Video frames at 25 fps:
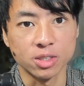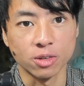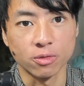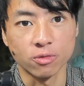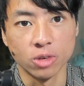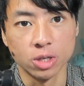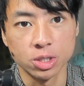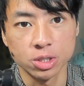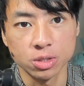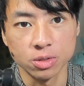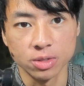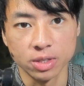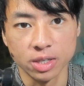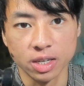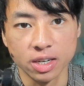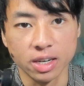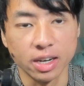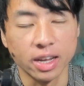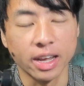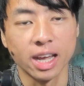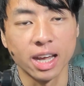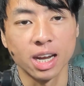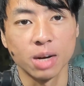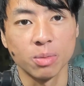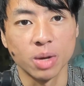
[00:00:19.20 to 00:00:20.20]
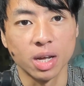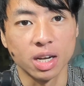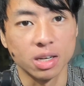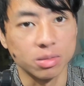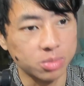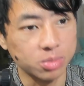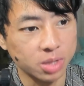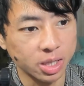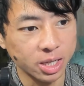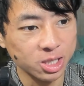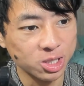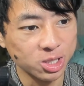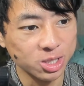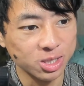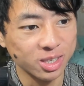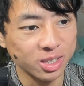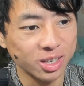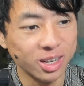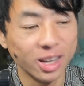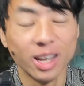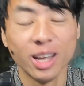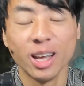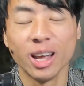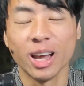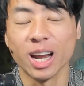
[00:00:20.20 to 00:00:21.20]
officially getting an anime adaptation,
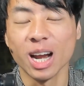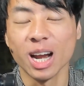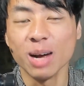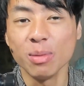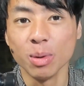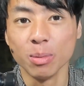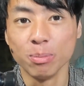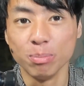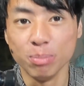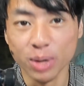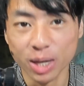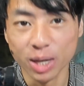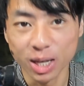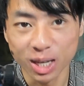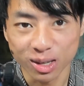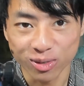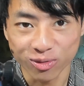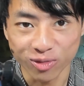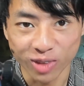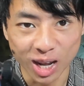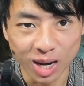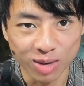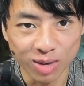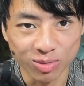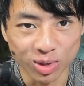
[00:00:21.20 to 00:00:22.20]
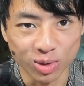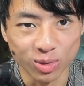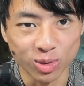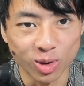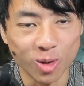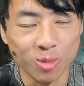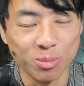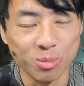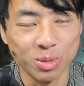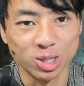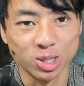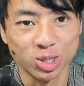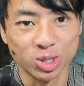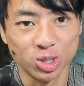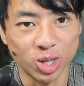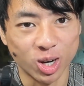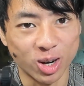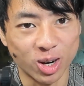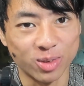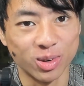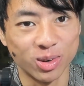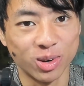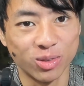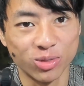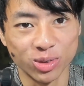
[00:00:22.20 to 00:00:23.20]
and I'm a big fan of the romance
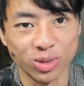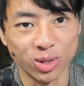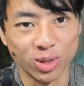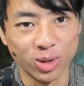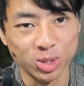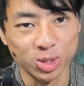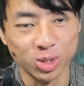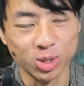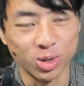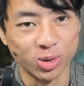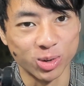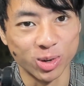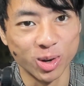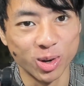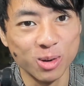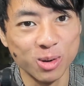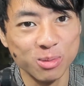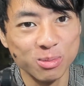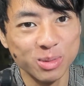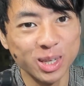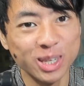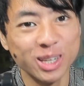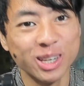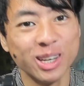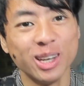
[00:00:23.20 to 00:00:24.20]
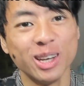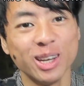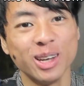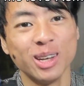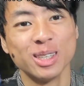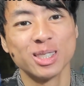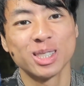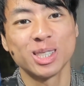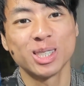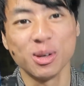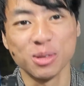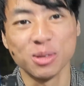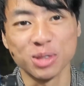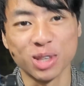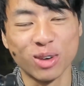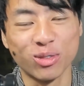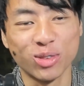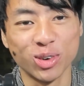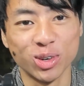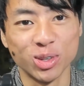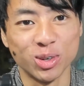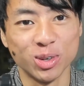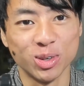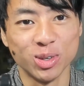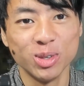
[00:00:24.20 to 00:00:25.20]
genre for those who don't know me. So without
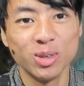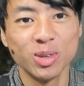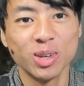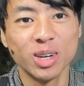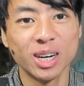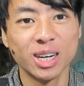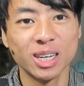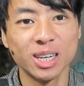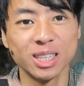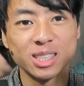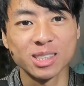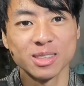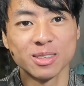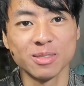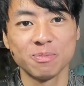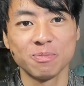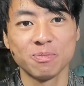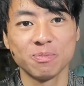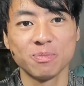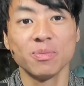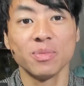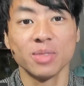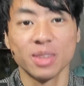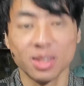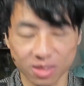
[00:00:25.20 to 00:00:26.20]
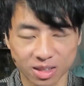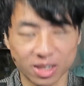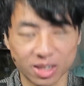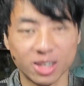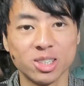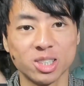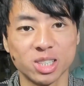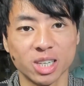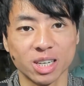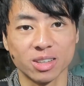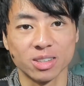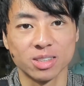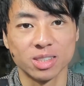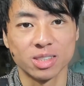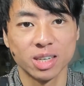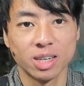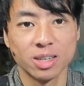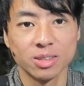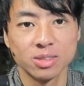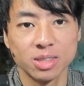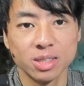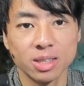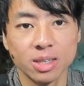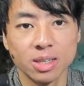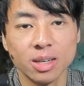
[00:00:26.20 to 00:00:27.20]
further ado guys, let us check this
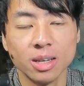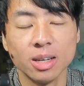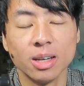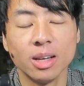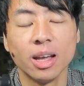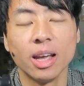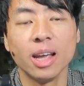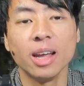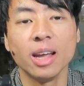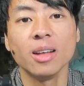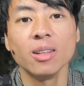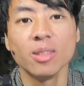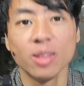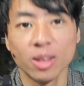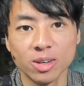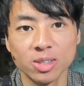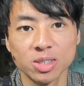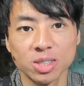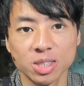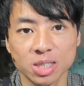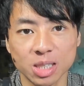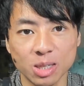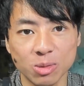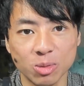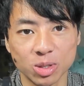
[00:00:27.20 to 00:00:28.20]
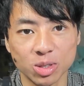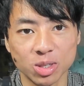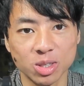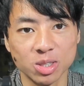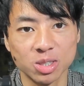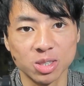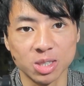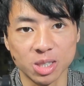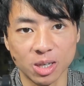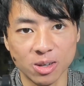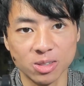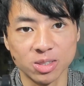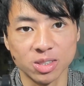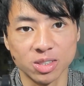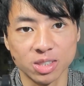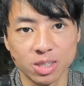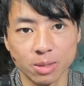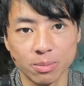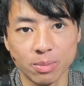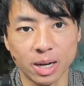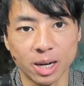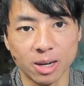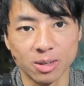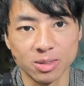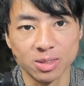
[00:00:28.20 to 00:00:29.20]
out, and let us see what this series is
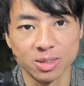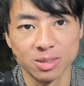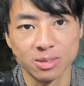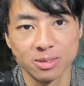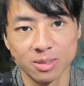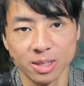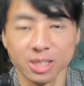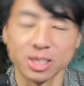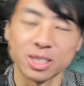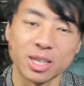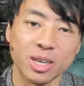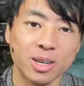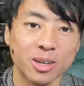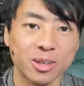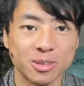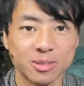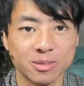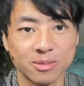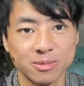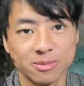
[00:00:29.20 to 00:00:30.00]
about. Let's go.